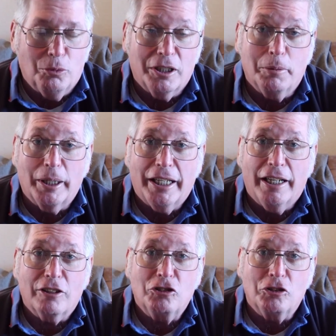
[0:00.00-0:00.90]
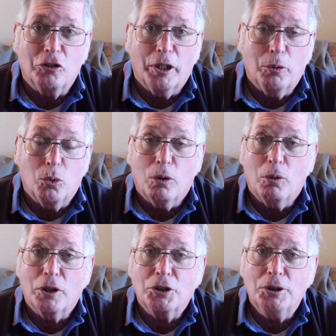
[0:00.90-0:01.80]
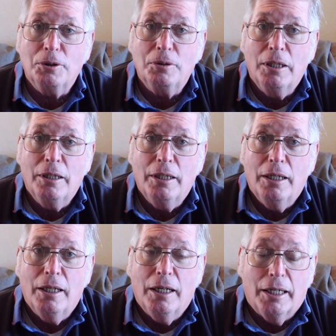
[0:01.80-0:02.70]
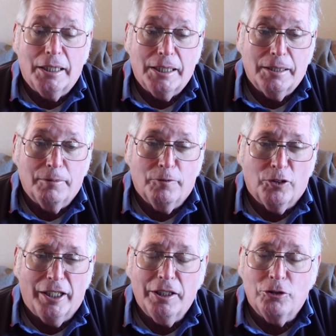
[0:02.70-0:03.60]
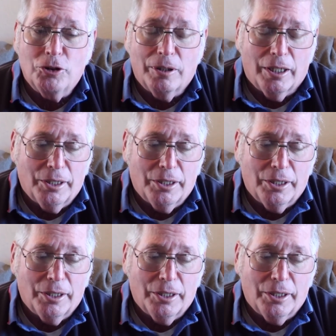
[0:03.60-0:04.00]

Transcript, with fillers: One of the mechanics is a World War II flight engineer,